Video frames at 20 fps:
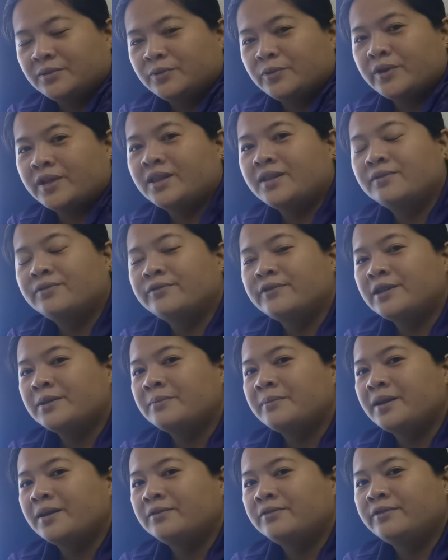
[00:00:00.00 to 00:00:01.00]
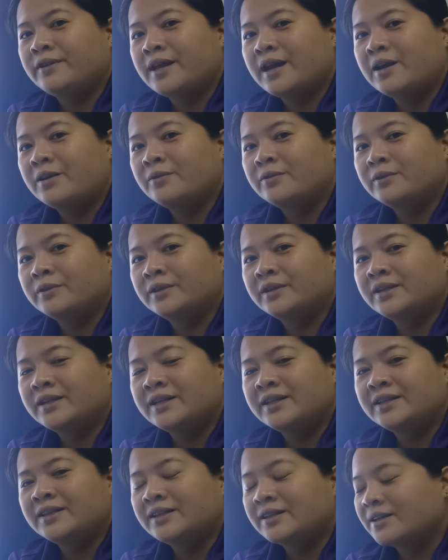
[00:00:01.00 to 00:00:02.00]
with the female flower
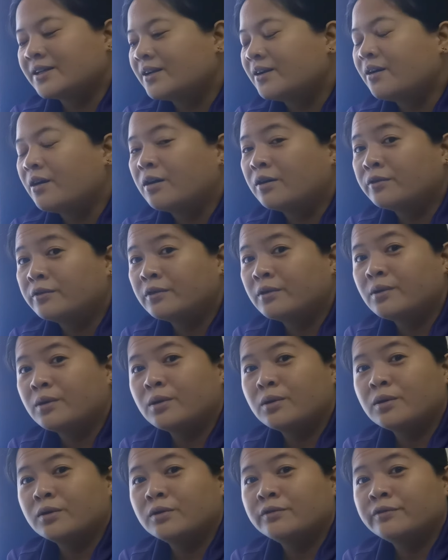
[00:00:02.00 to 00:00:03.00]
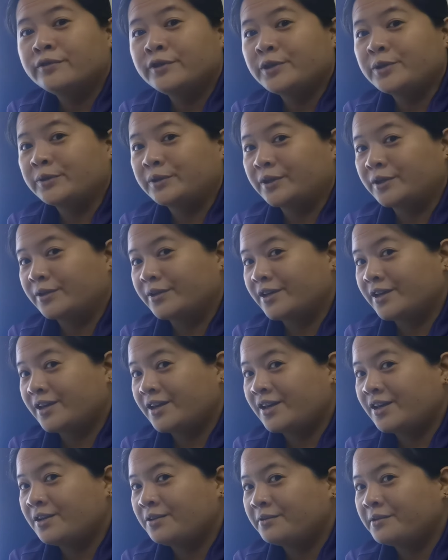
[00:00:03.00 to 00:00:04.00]
in the ovule,
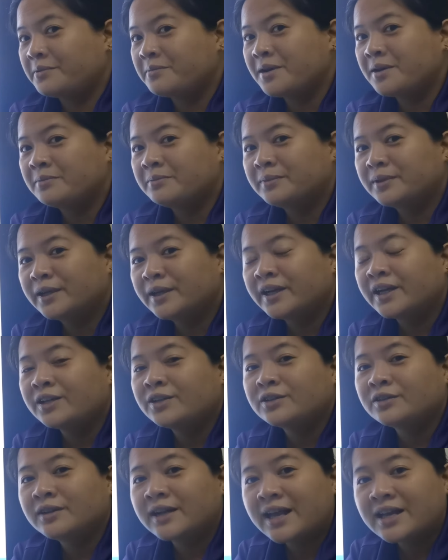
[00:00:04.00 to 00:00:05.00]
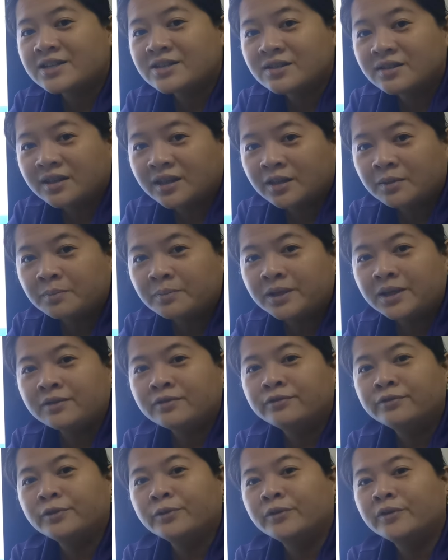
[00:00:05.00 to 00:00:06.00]
okay? Remember in your lesson in
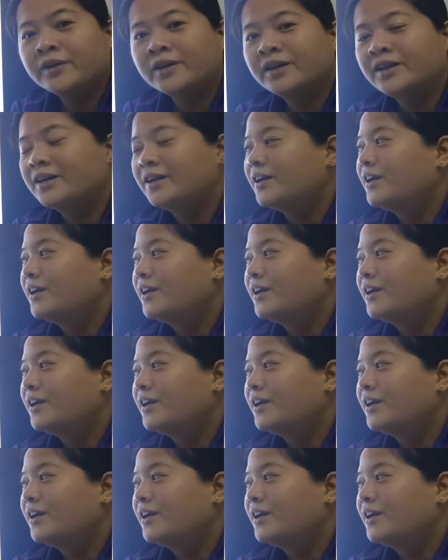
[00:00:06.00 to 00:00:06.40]
P4,